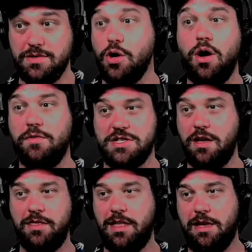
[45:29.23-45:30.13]
So all of a
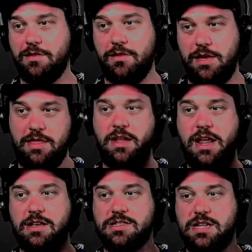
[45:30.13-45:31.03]
sudden, like, in the
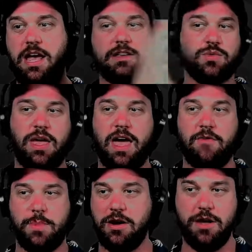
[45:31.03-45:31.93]
next text we have
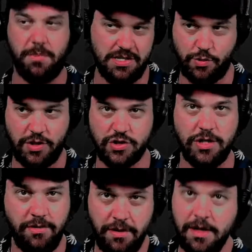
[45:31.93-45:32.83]
about him, he's Christian.